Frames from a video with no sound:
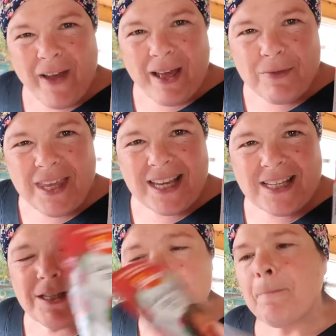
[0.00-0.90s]
found
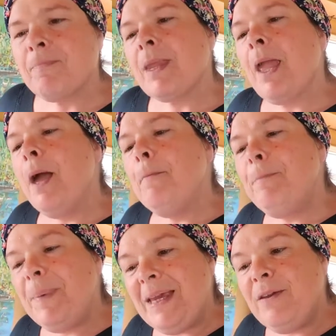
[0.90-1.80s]
this
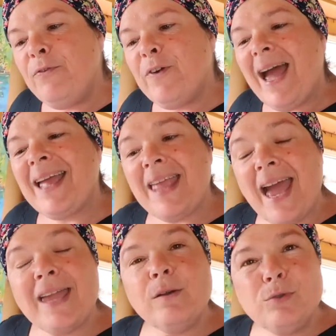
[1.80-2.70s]
beef and
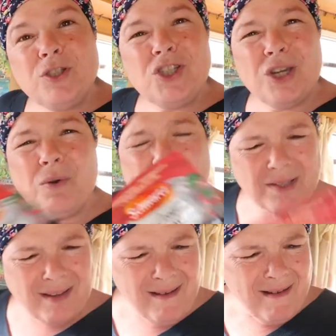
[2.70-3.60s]
ale stew. I
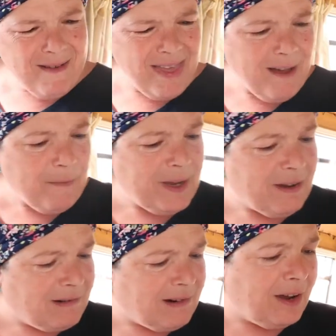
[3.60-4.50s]
was like, oh, that'll
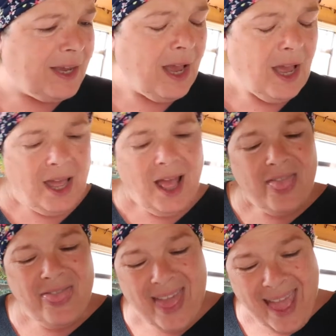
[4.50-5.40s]
be all right.
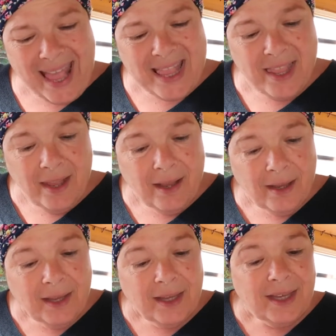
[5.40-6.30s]
Then
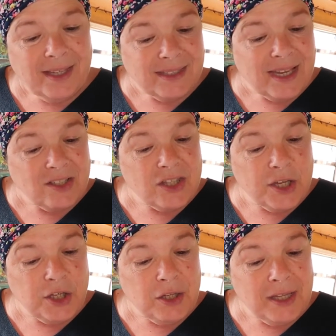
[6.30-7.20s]
it said
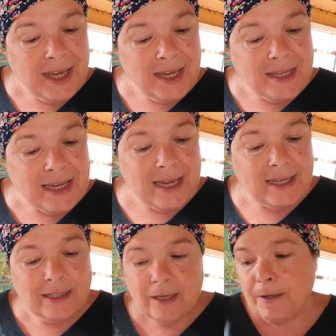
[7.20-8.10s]
that you
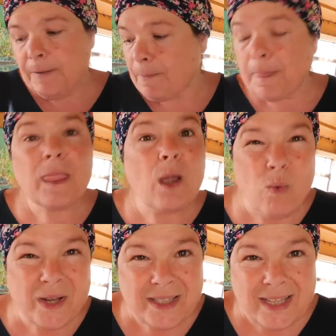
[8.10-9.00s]
needed
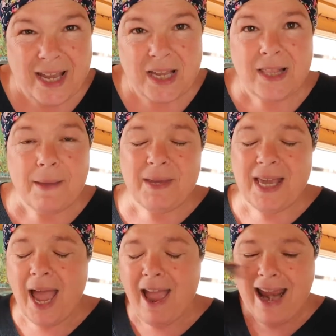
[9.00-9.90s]
one second let me
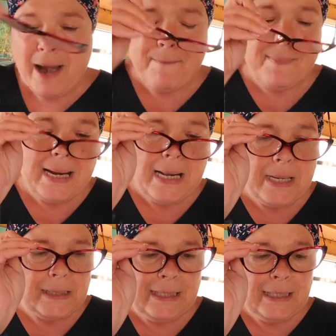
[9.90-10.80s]
grab my
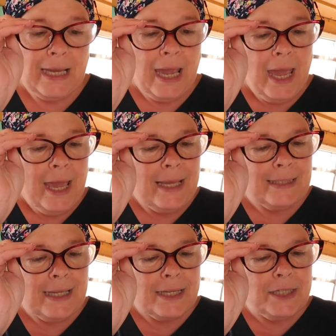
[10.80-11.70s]
glasses
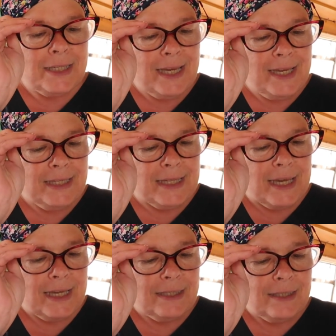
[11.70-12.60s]
it said you
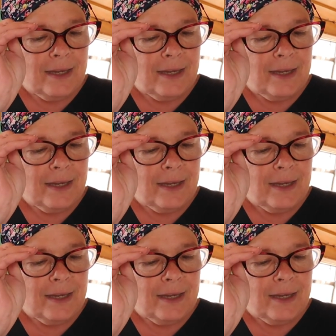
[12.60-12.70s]
needed